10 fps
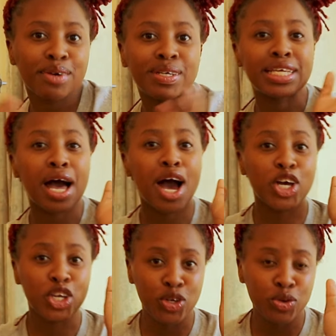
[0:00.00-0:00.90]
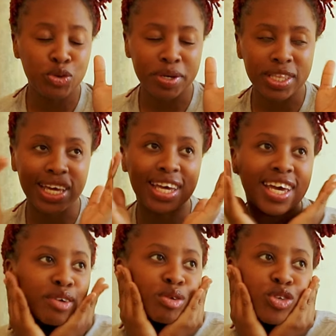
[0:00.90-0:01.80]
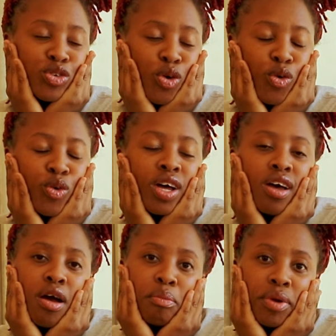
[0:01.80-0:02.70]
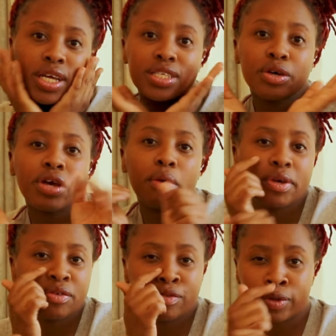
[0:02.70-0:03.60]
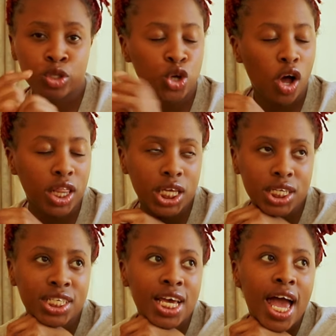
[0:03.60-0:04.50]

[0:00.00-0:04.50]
It was a huge birthday cake. It was so pretty, so yummy, full chocolate.